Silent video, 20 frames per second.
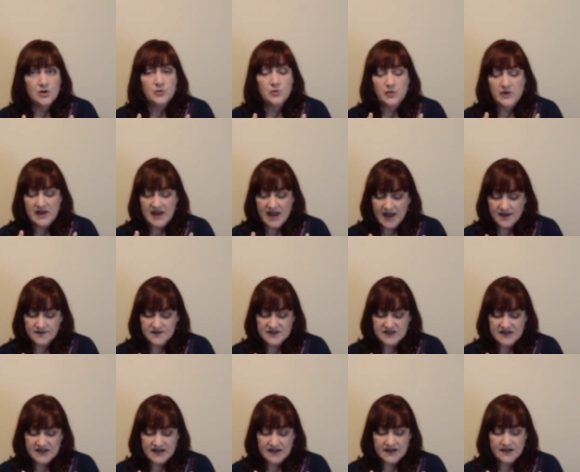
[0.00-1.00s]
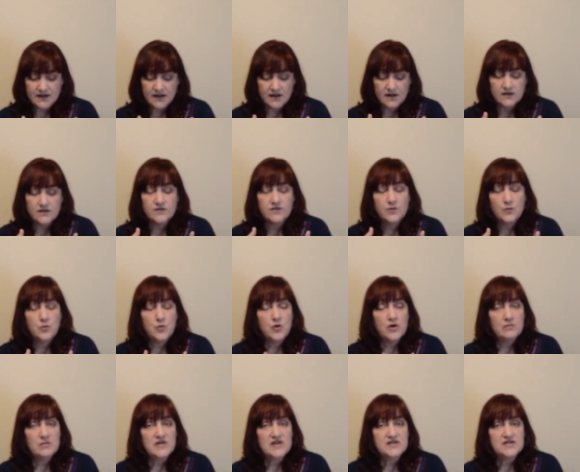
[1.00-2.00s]
we have seen the
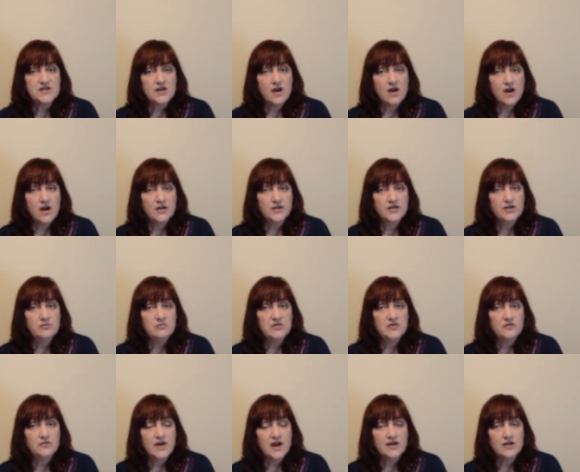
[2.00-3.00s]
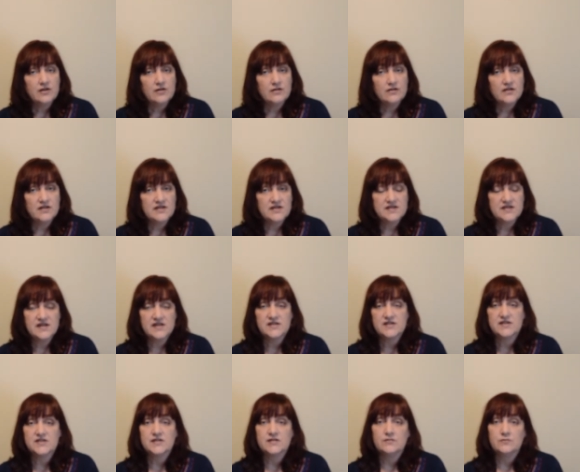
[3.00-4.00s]
warmest on human record
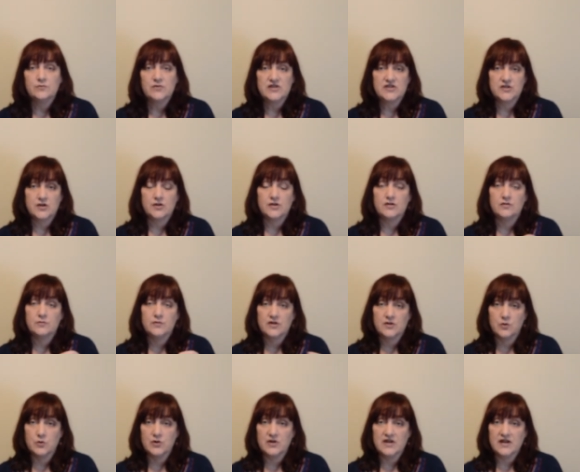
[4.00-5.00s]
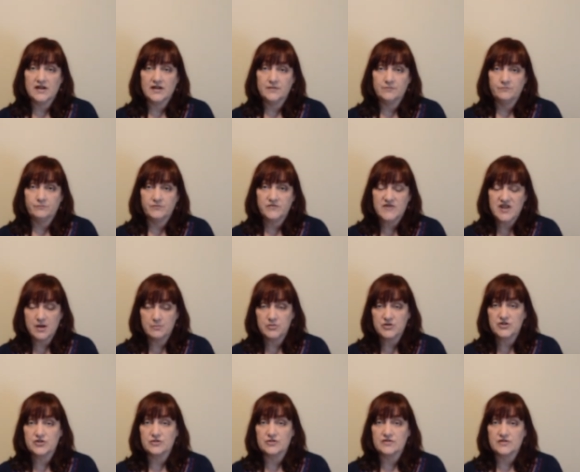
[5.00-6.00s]
since we started recording
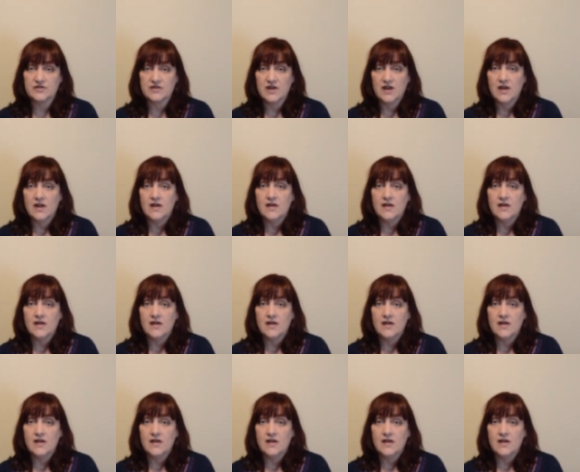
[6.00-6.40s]
temperatures.